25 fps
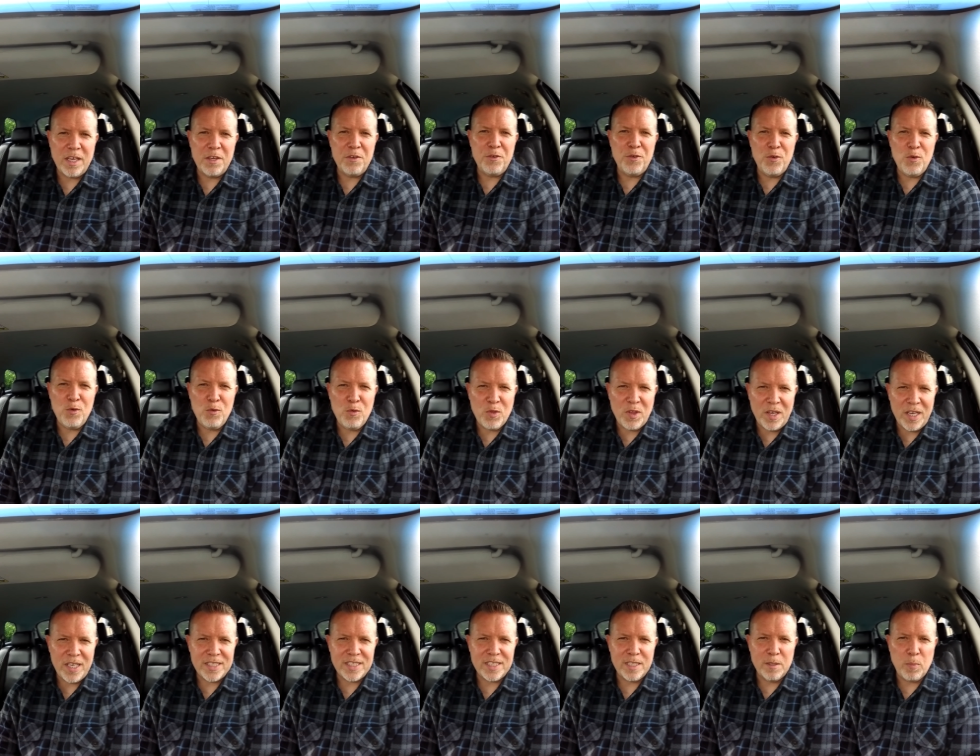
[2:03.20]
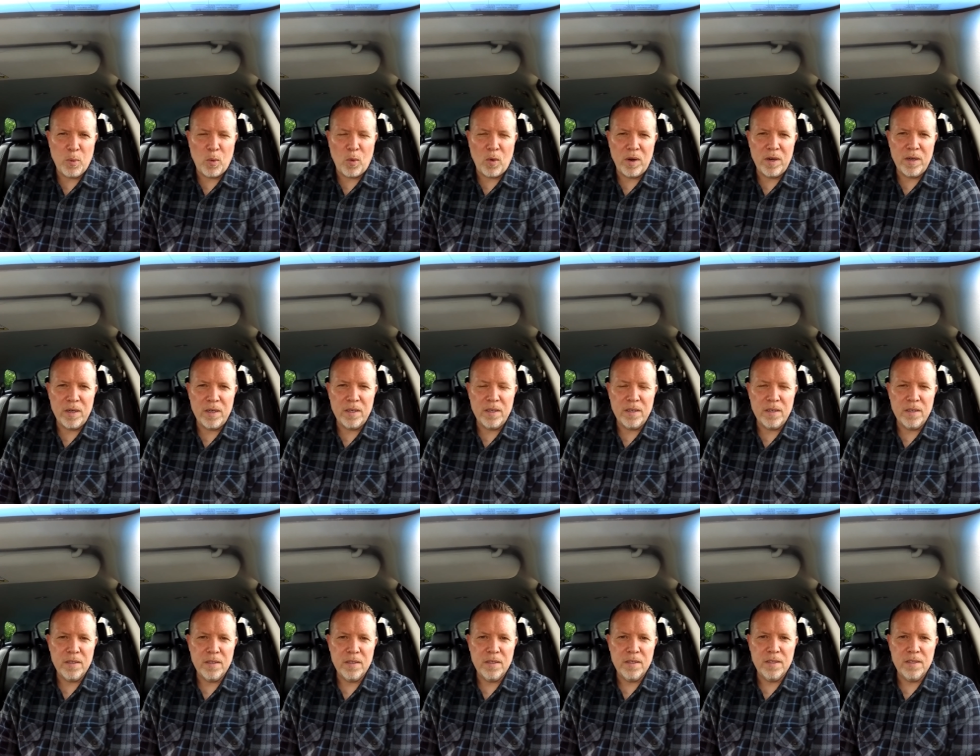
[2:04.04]
that you think is important,
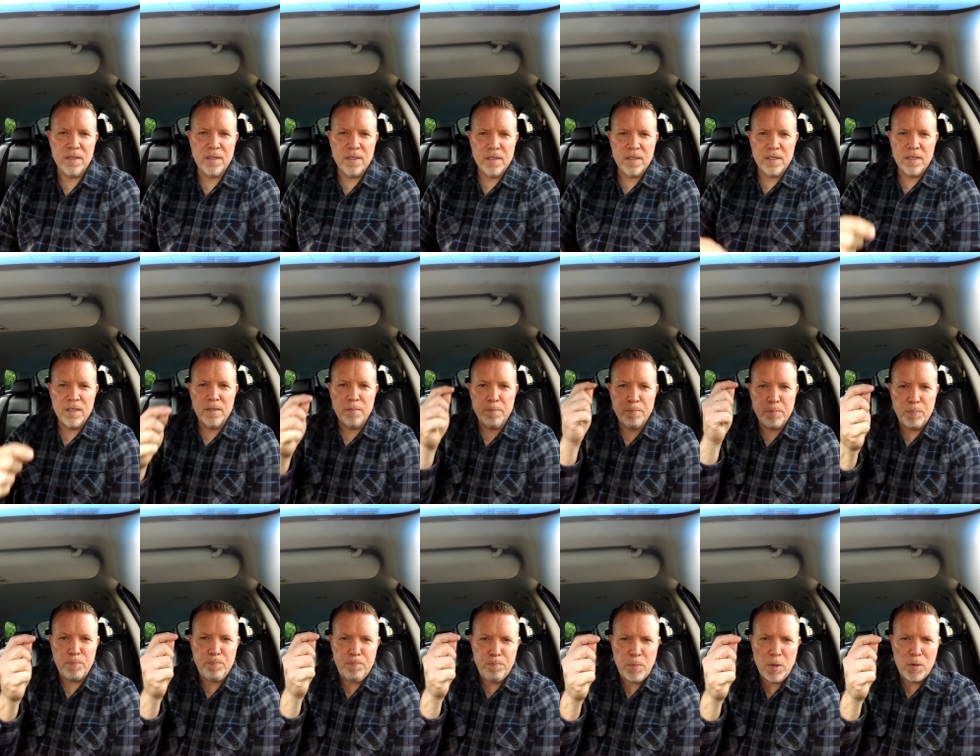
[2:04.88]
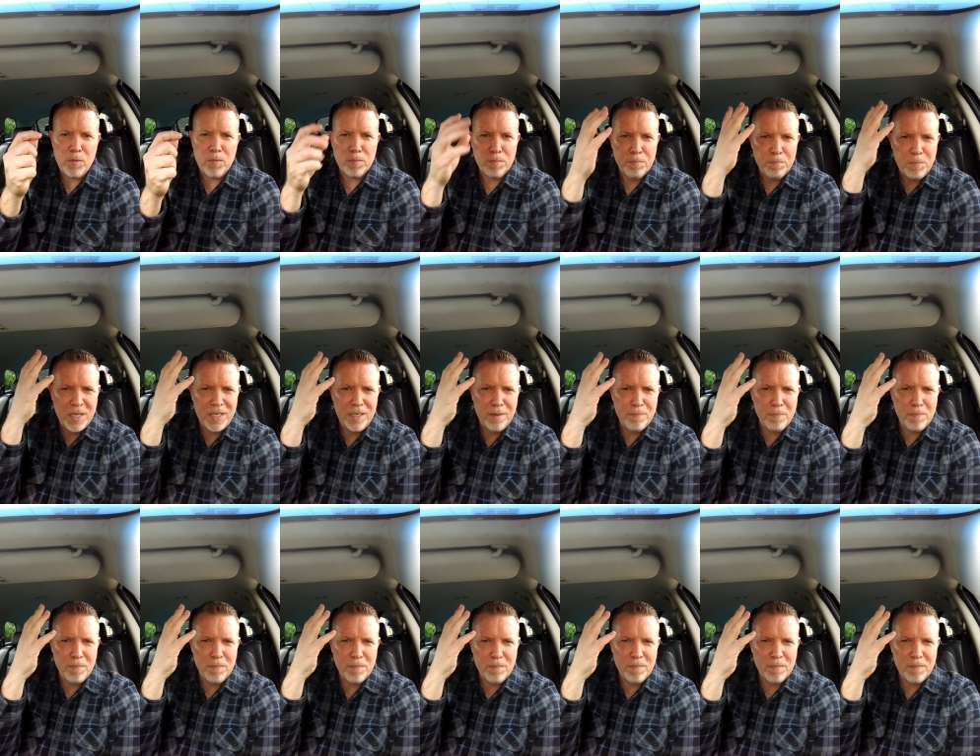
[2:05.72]
boom, beep,
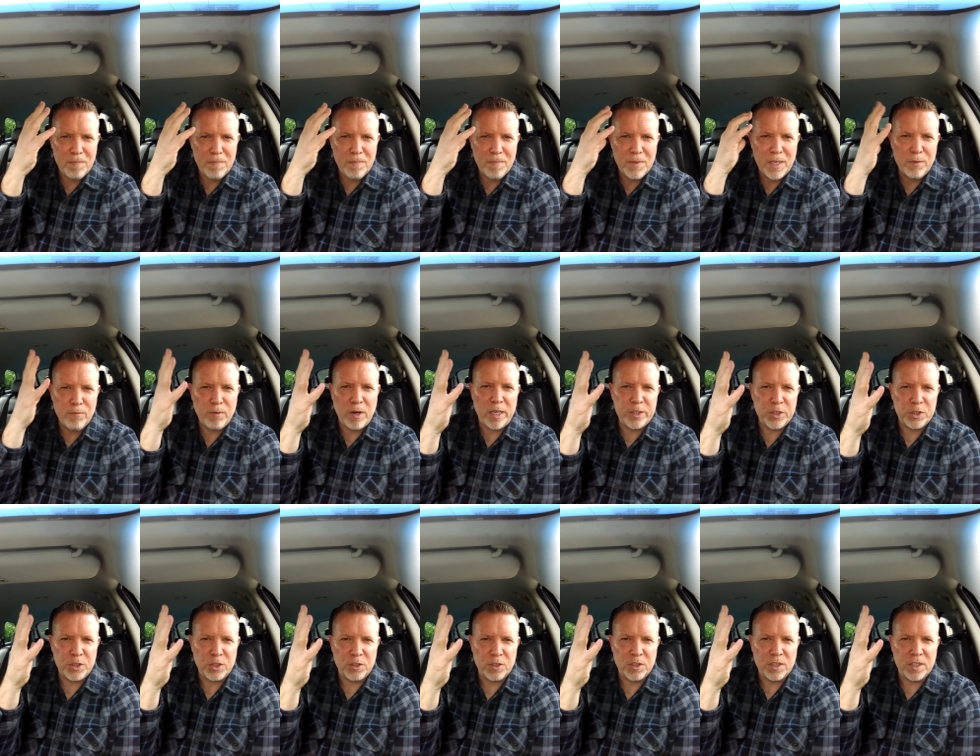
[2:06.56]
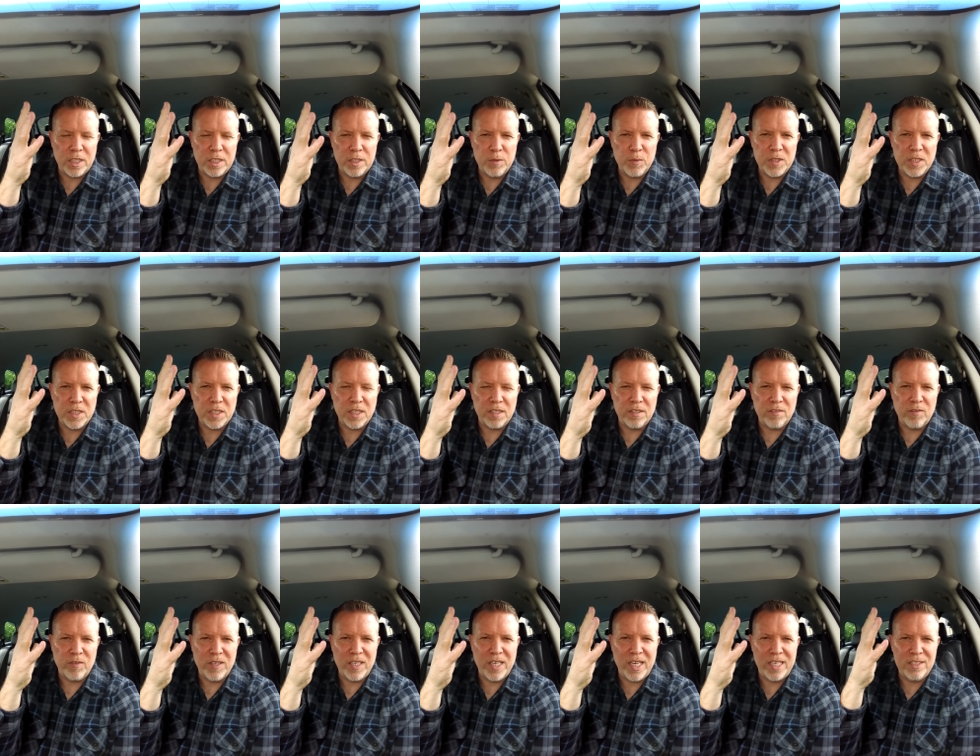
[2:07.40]
it registers on your
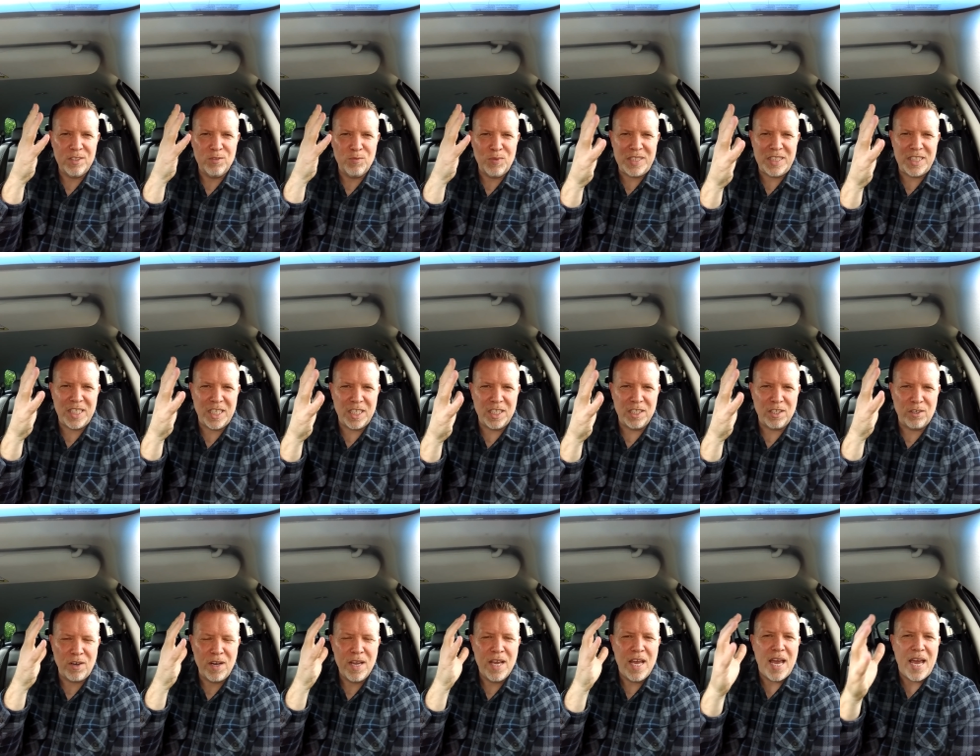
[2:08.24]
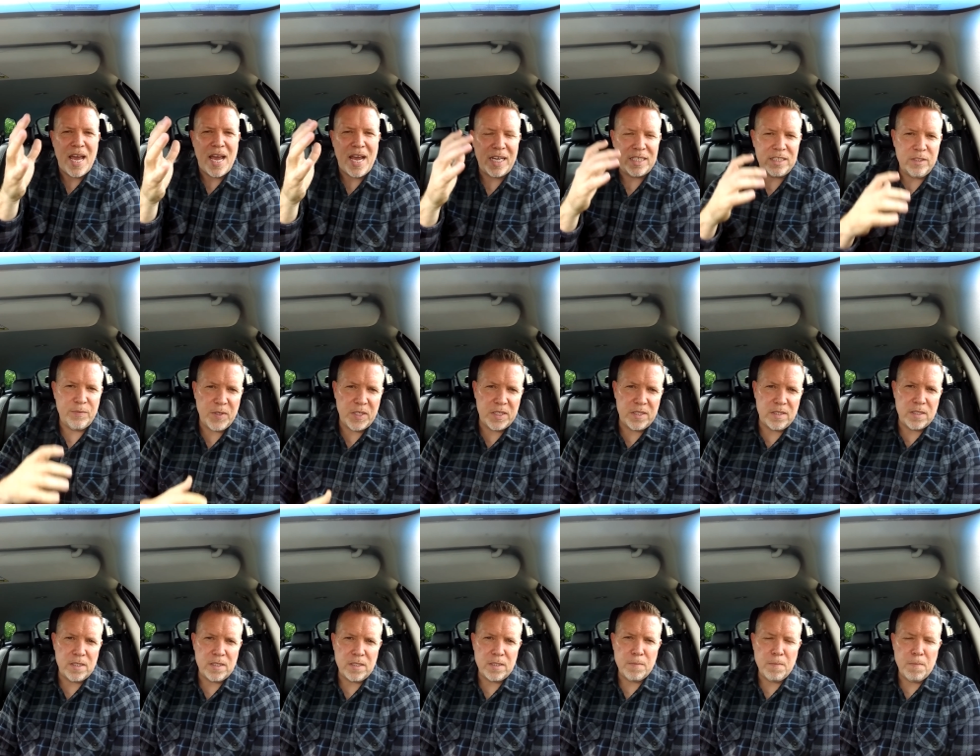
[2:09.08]
reticular, reticular activating
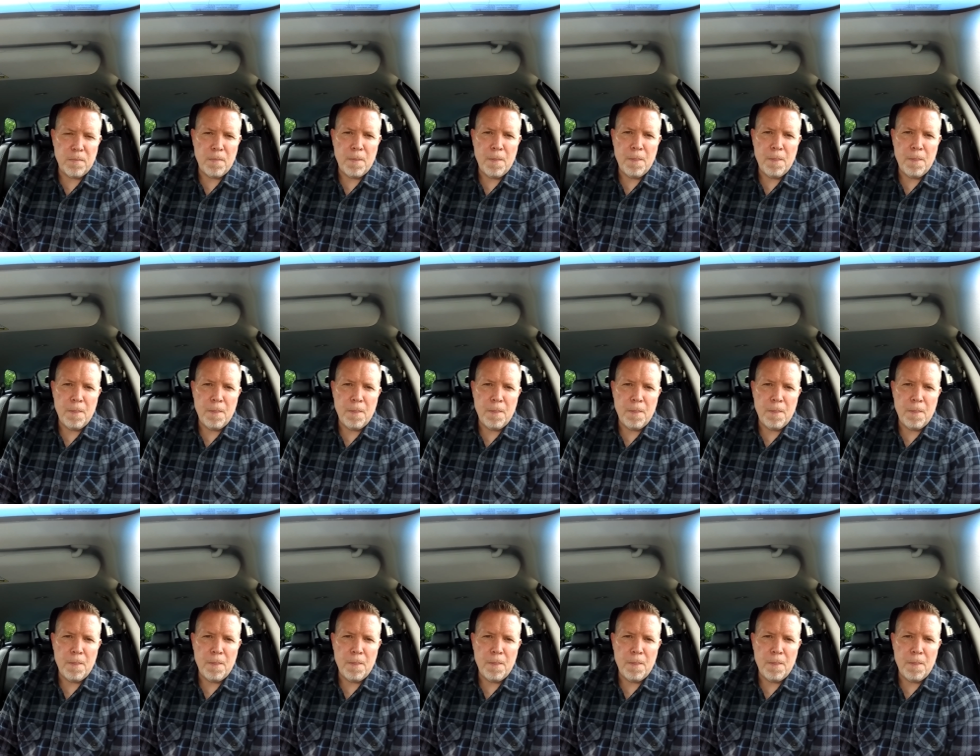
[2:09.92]
system.